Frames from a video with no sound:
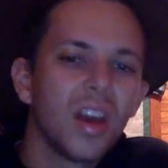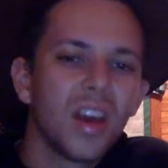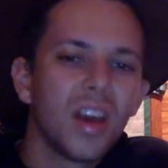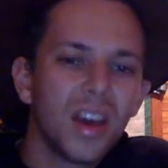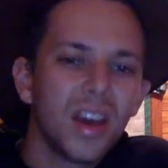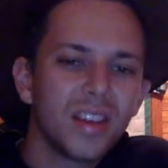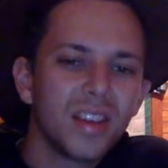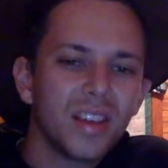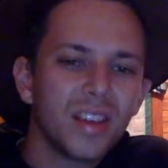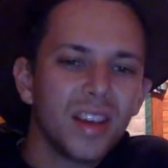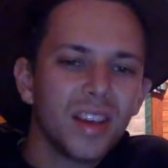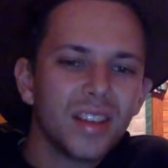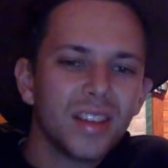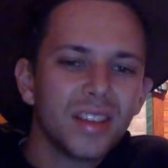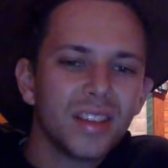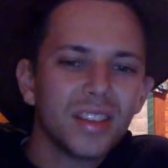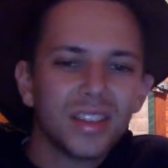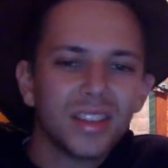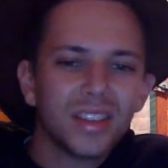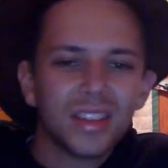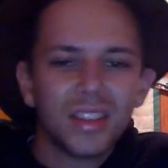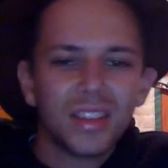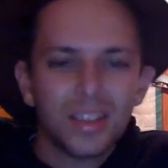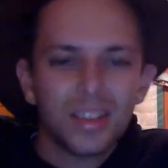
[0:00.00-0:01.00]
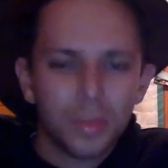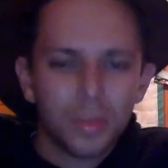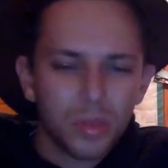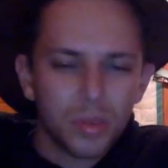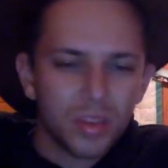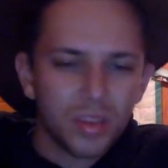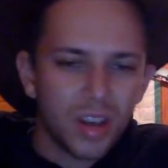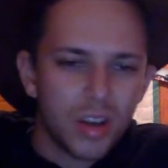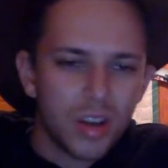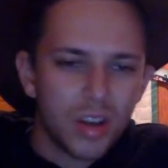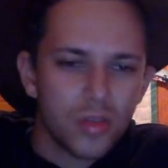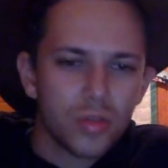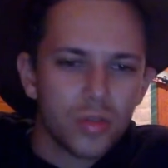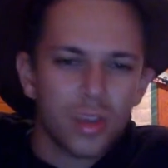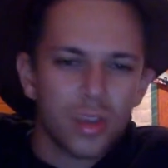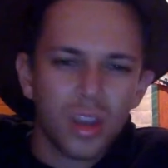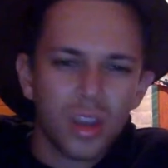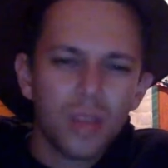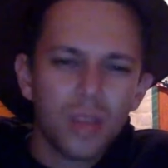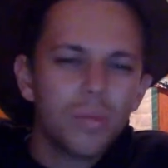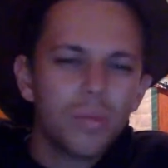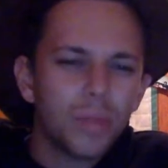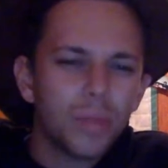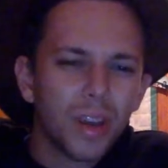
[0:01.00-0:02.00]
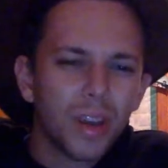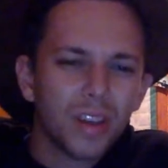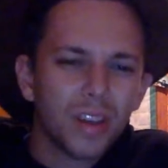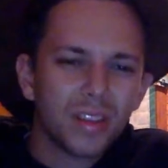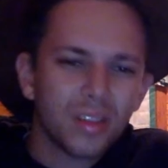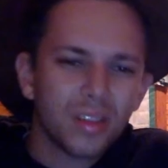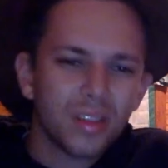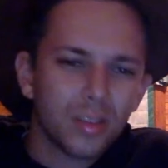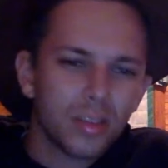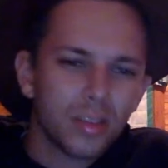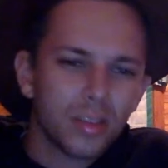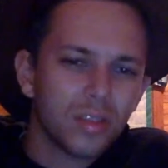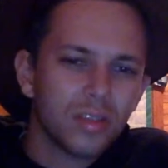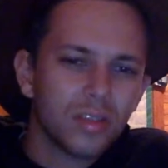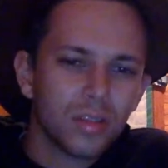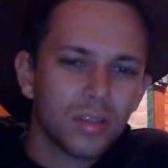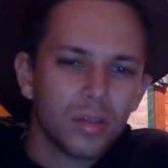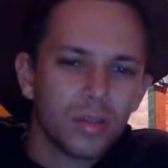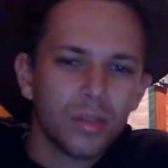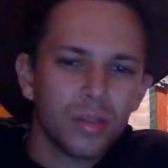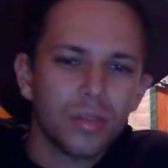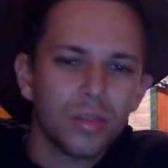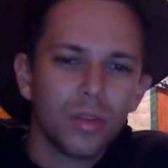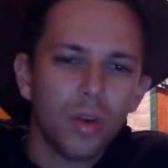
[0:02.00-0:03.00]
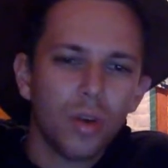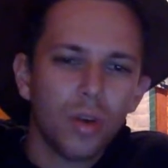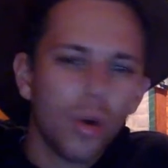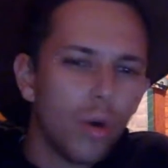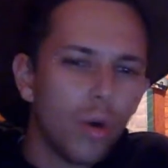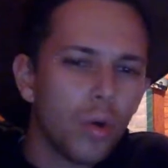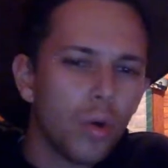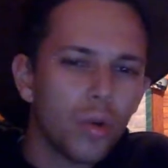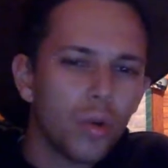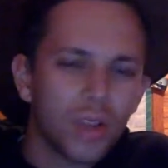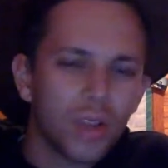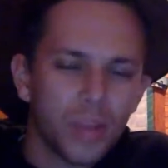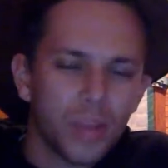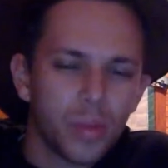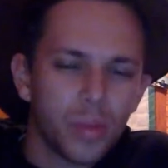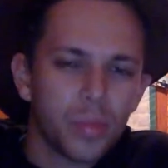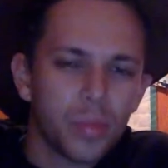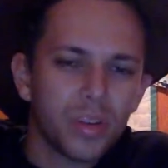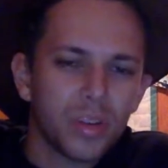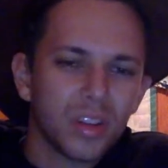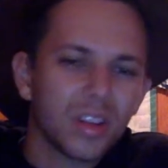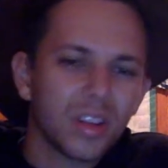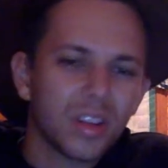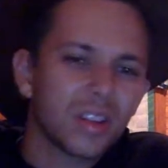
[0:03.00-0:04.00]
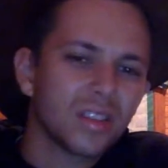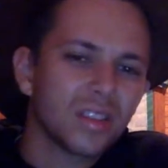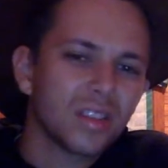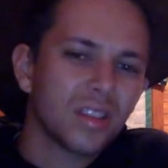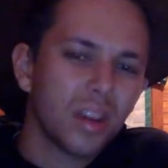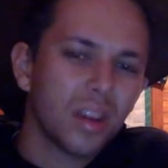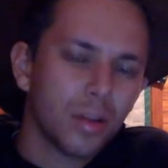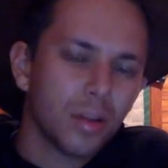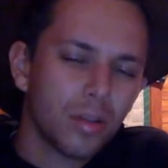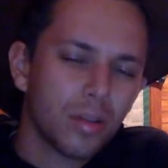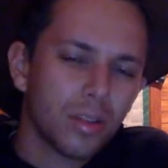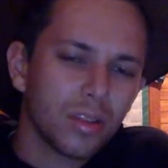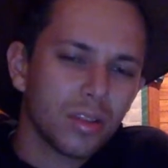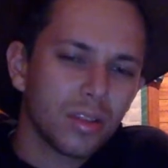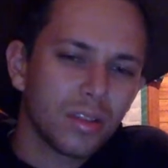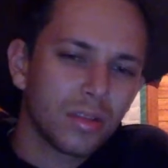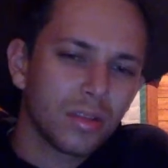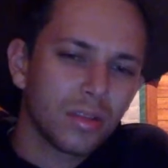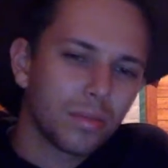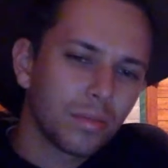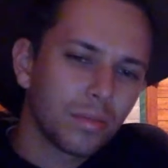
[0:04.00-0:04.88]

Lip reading: as ICT has the potential to impact students across all capabilities areas.